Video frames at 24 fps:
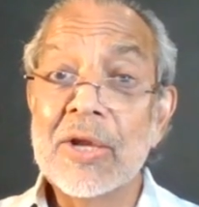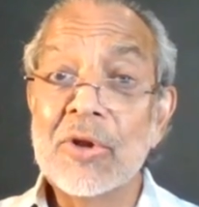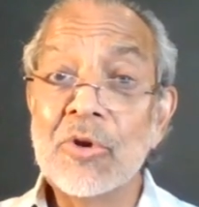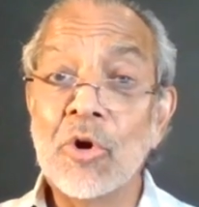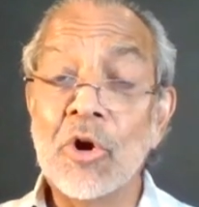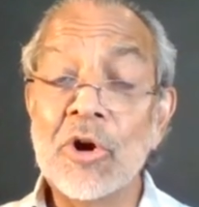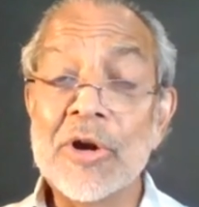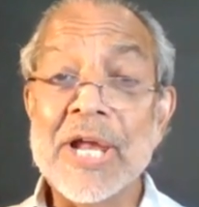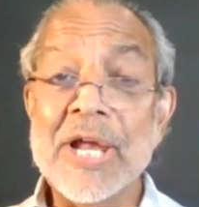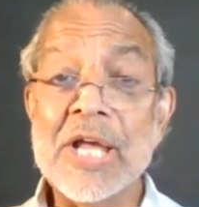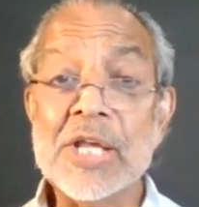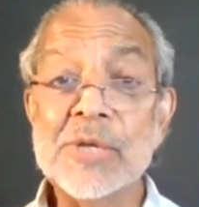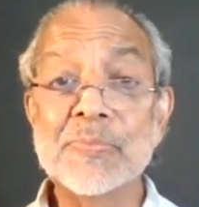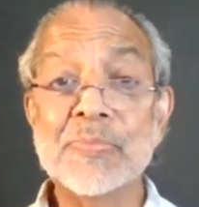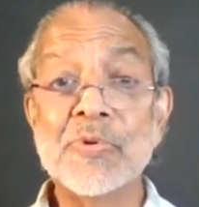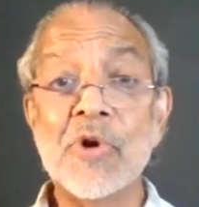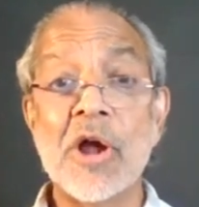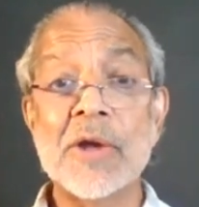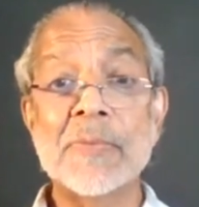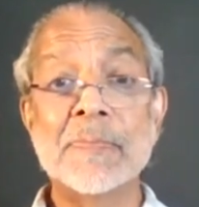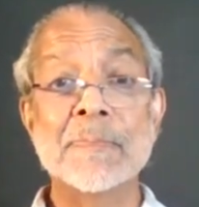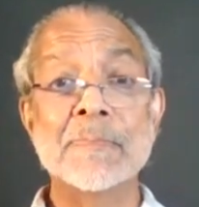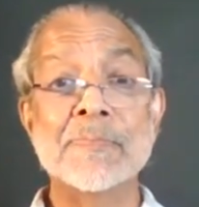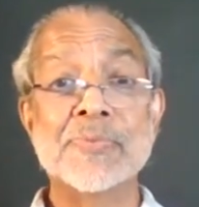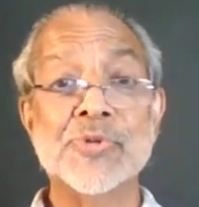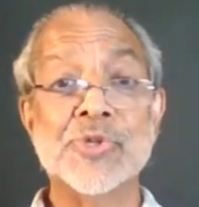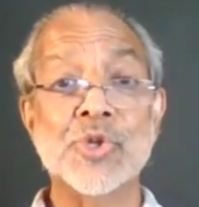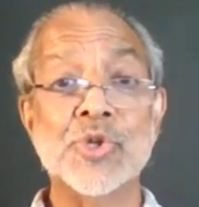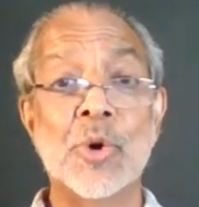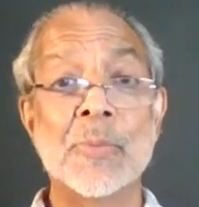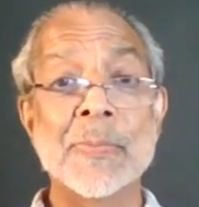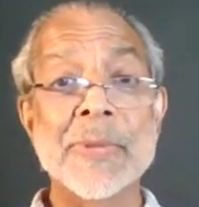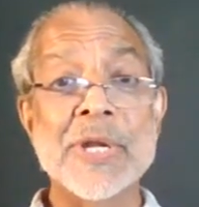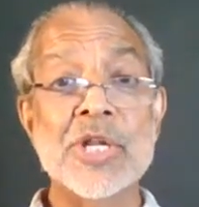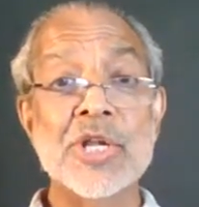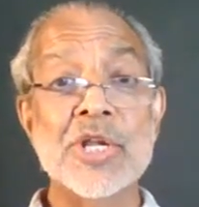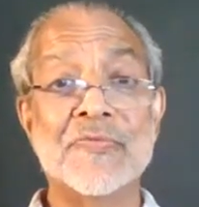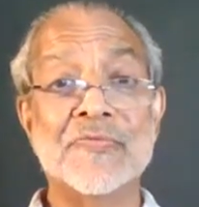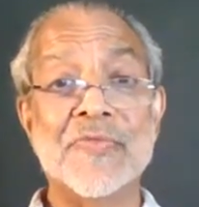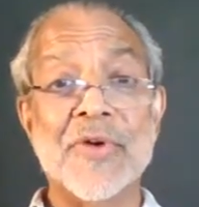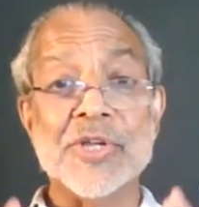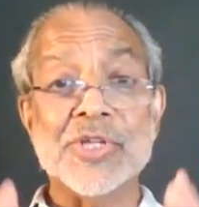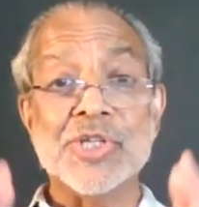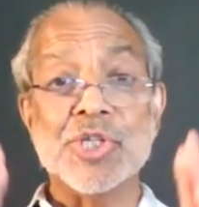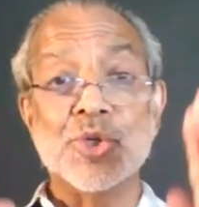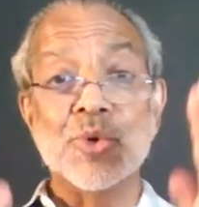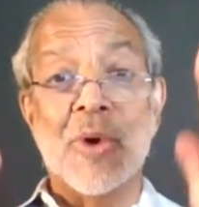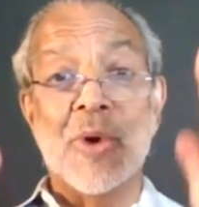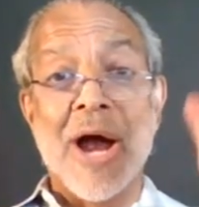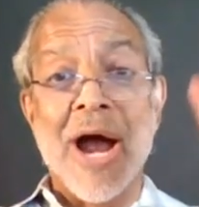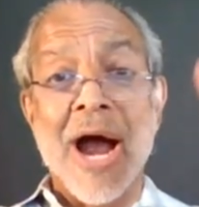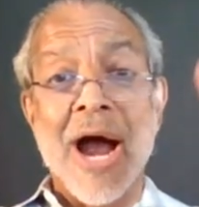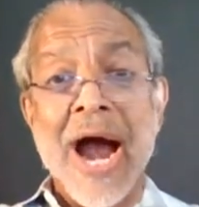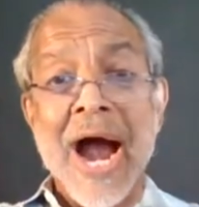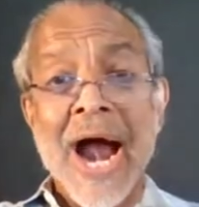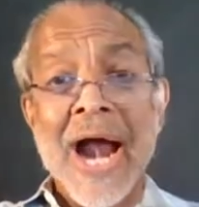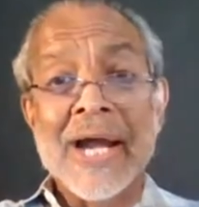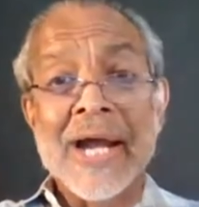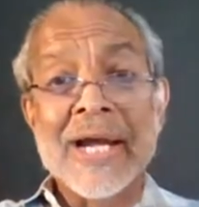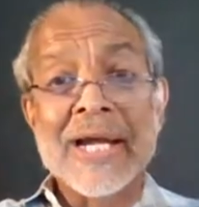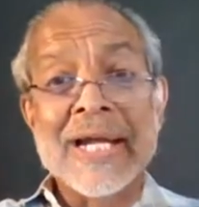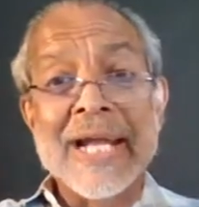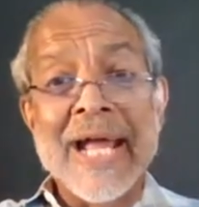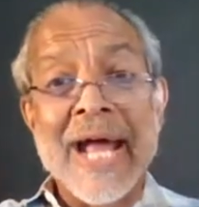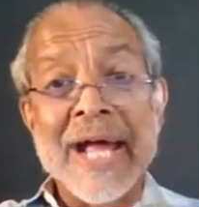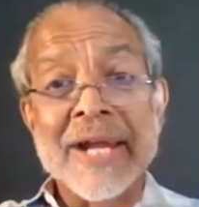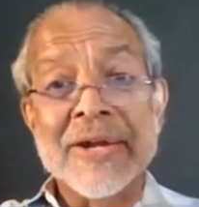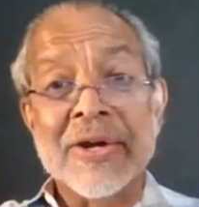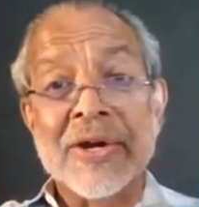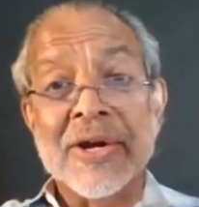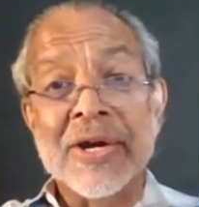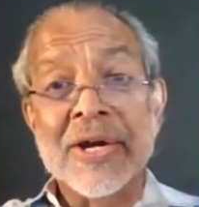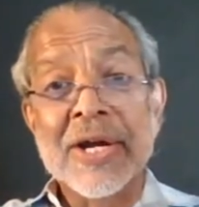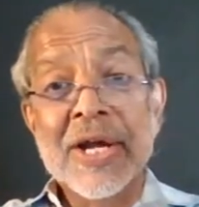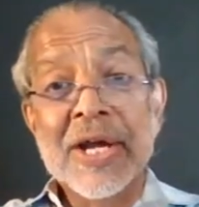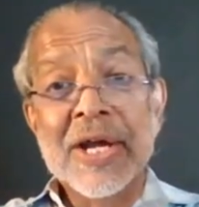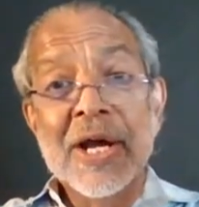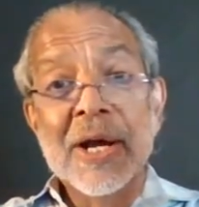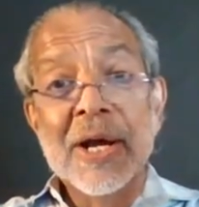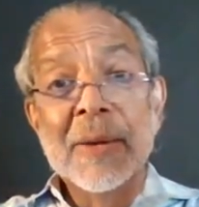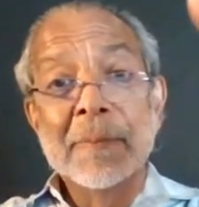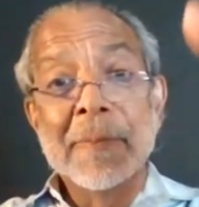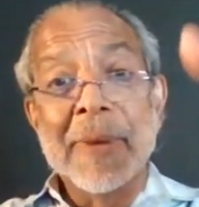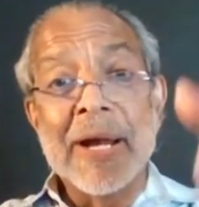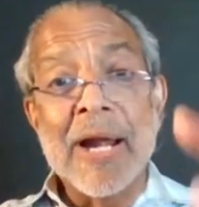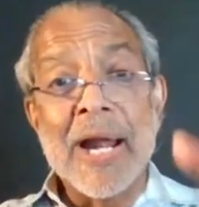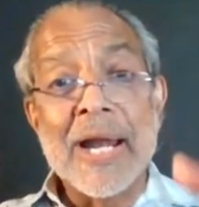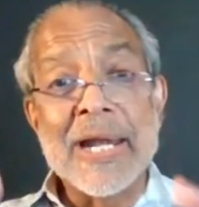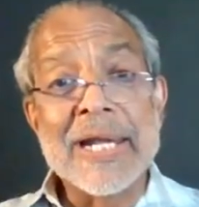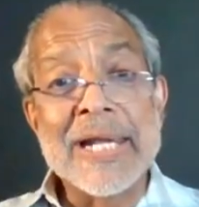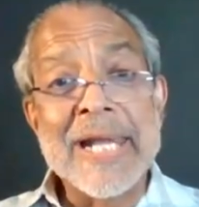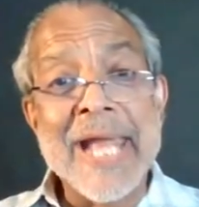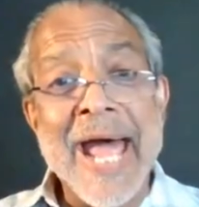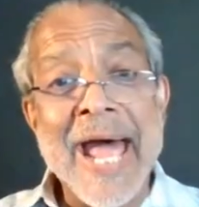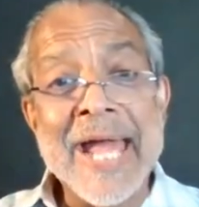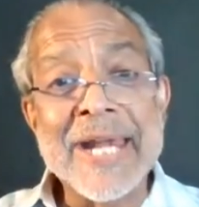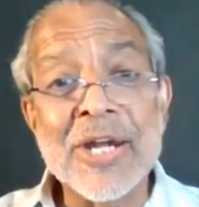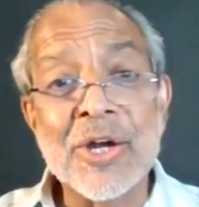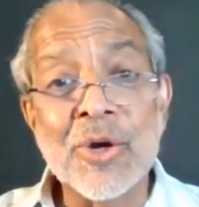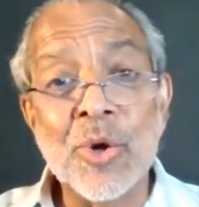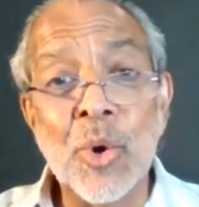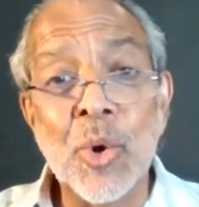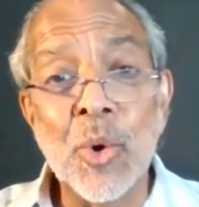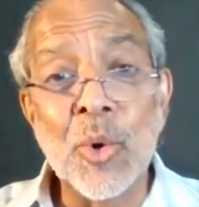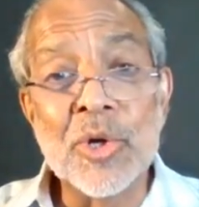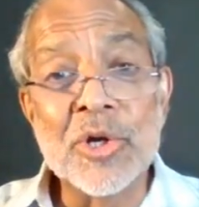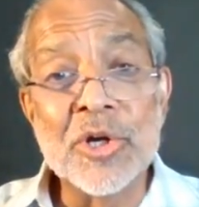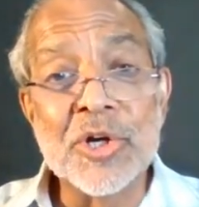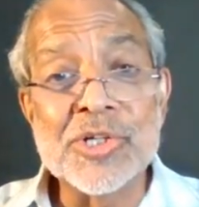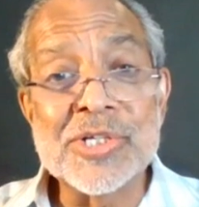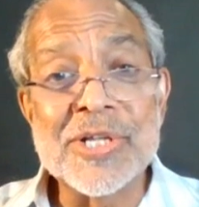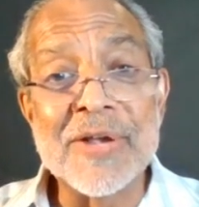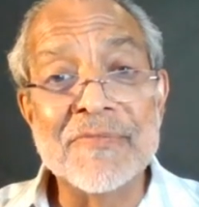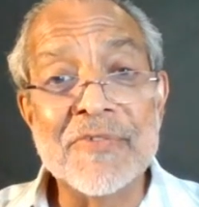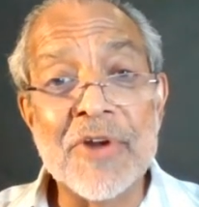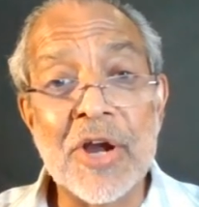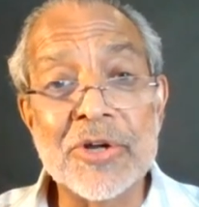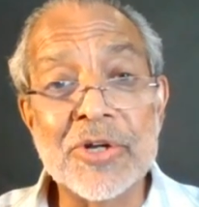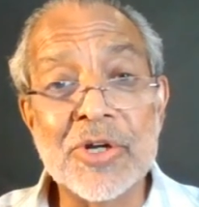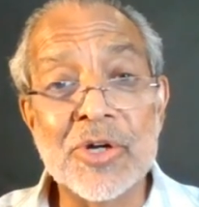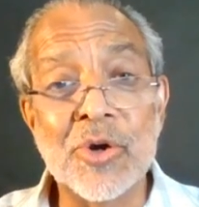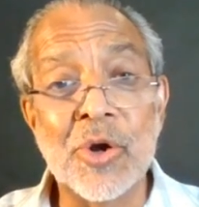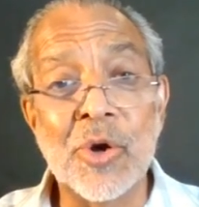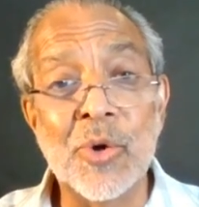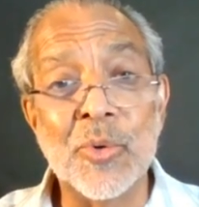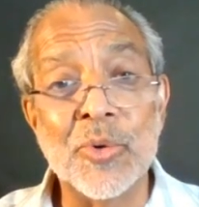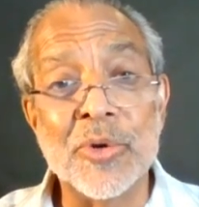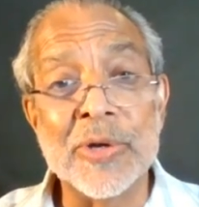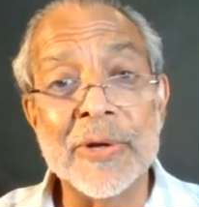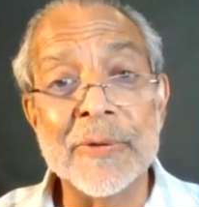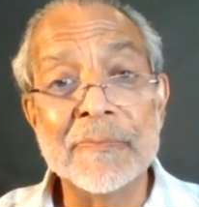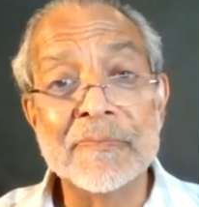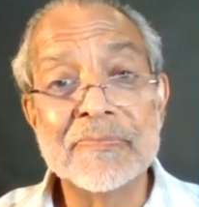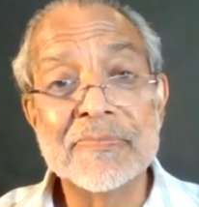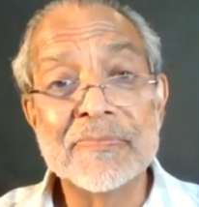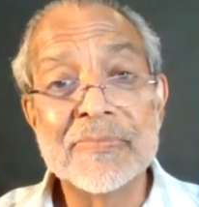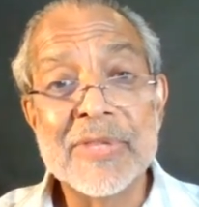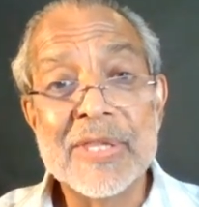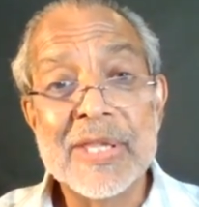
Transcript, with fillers: The Lord has brought so many of us to a higher ladder, but our ladder holders have not grown.